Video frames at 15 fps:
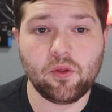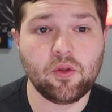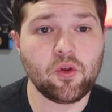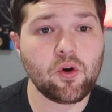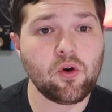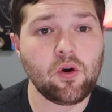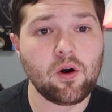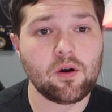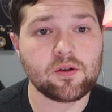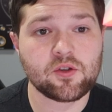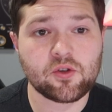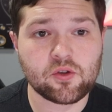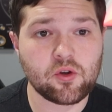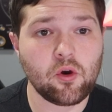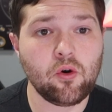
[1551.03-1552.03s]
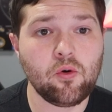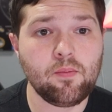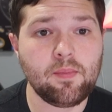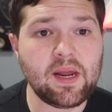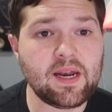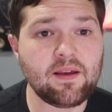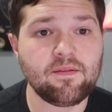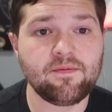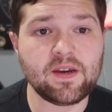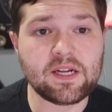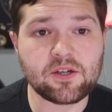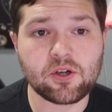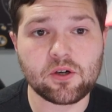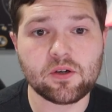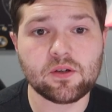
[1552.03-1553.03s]
There are so many
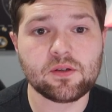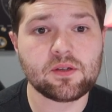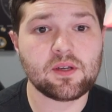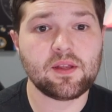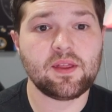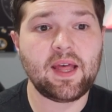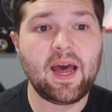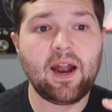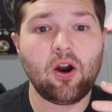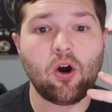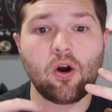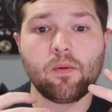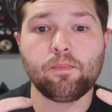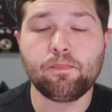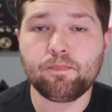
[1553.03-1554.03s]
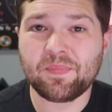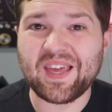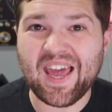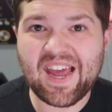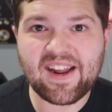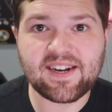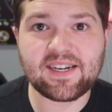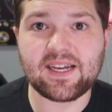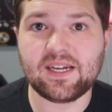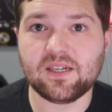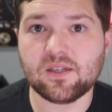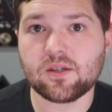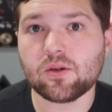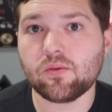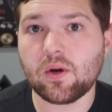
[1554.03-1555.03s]
features that are caked
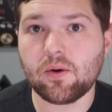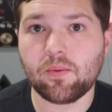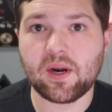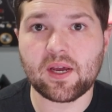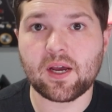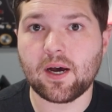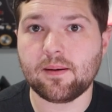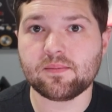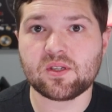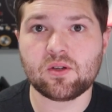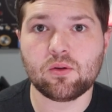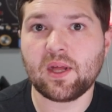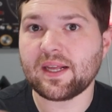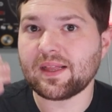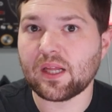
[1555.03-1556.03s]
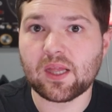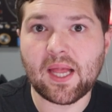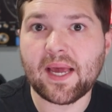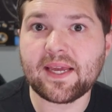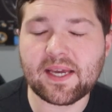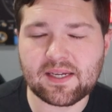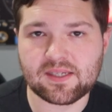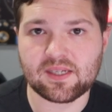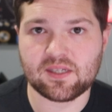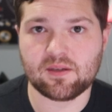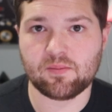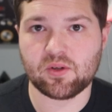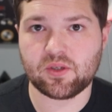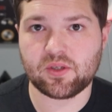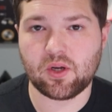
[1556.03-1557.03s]
into it when it comes to like the liking
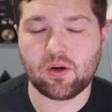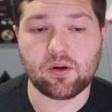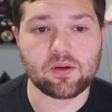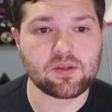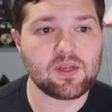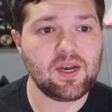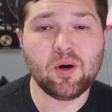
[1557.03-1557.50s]
system on songs.